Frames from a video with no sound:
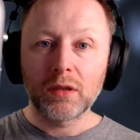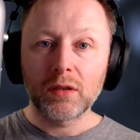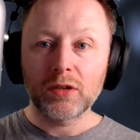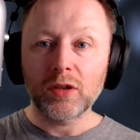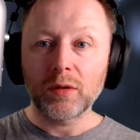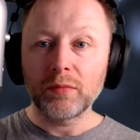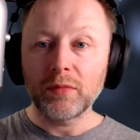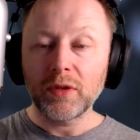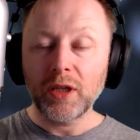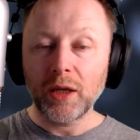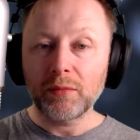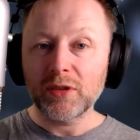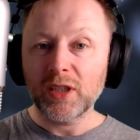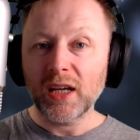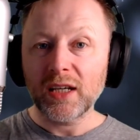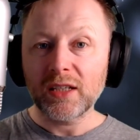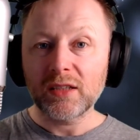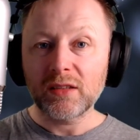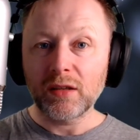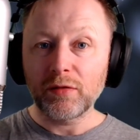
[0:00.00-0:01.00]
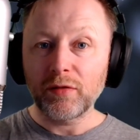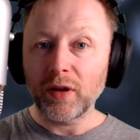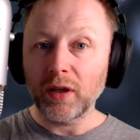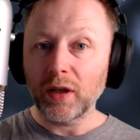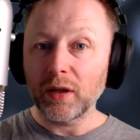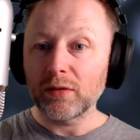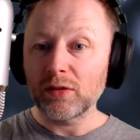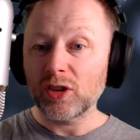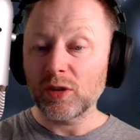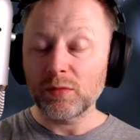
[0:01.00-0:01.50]
Sometimes asked to
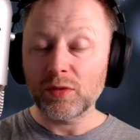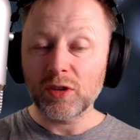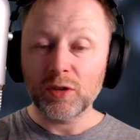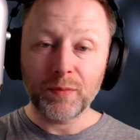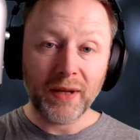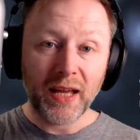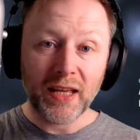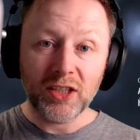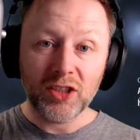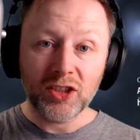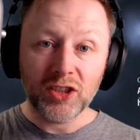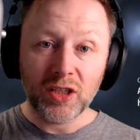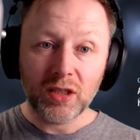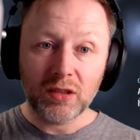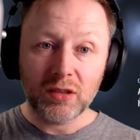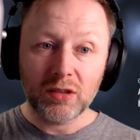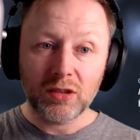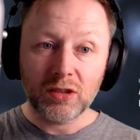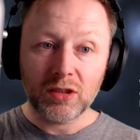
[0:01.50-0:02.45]
fill in some spreadsheets.